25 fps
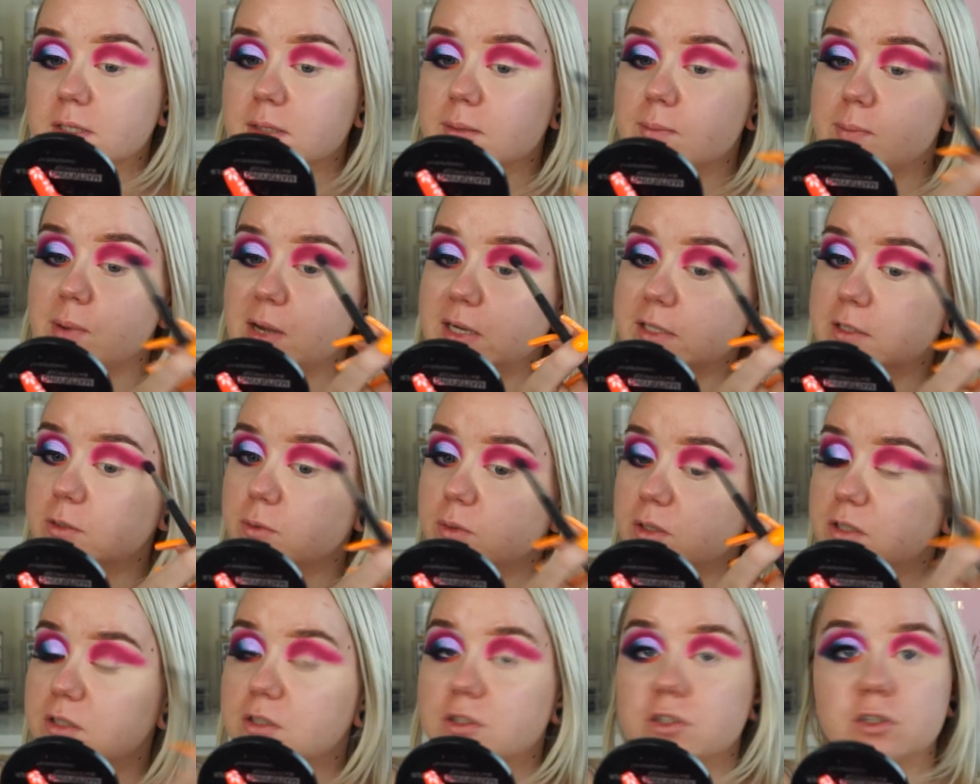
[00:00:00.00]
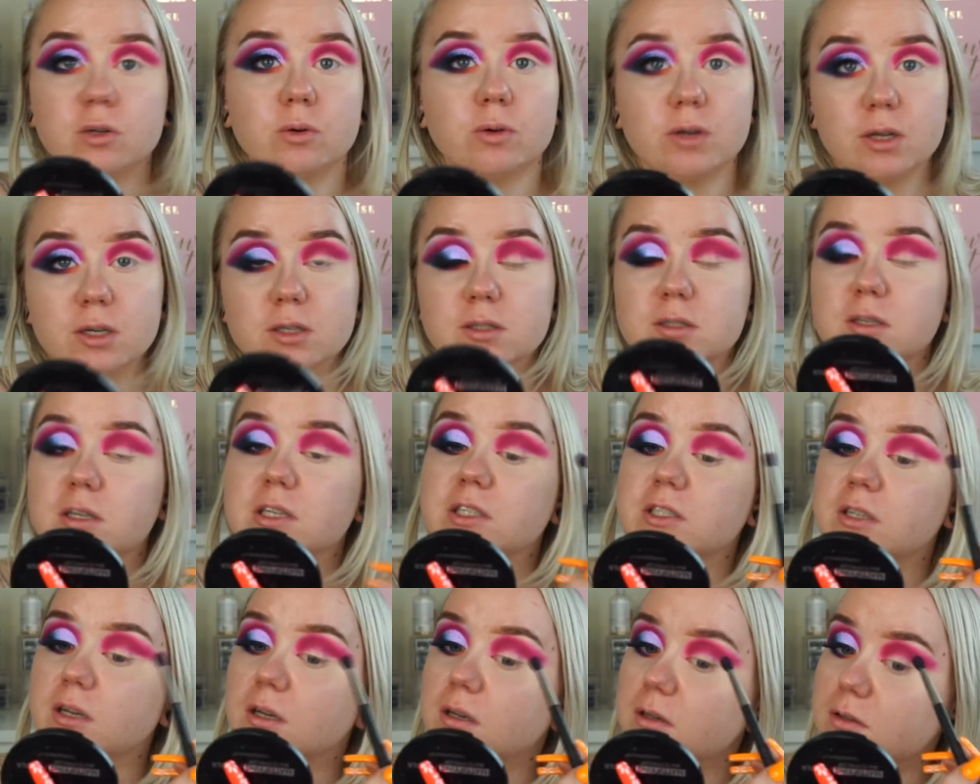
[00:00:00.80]
the best way to showcase
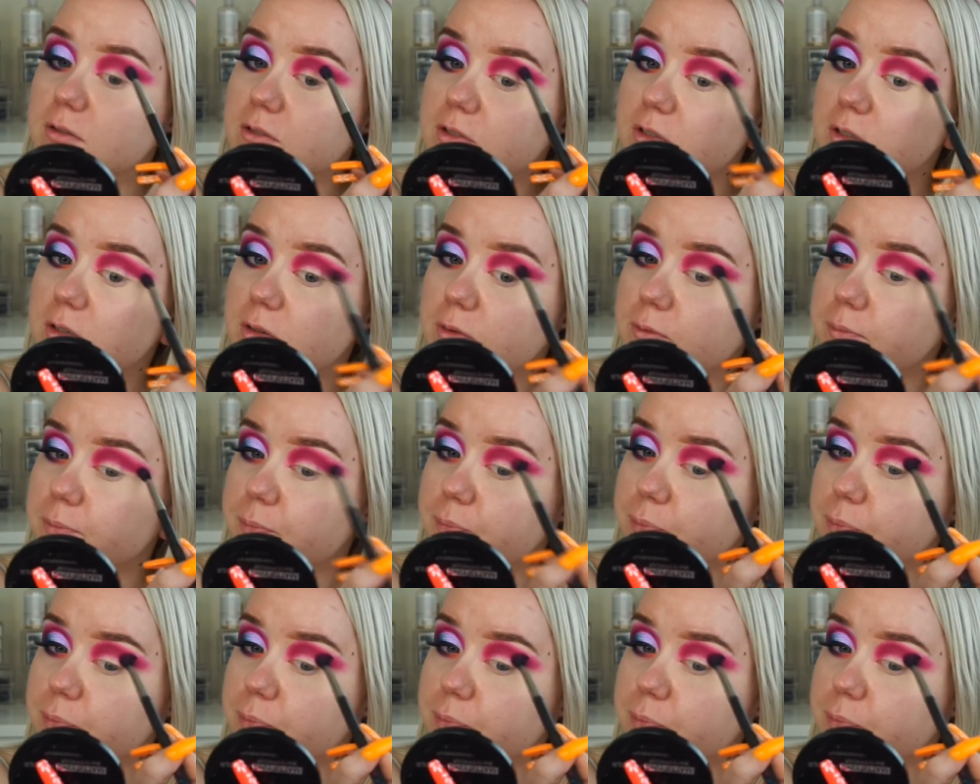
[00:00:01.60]
eyeshadows, you know.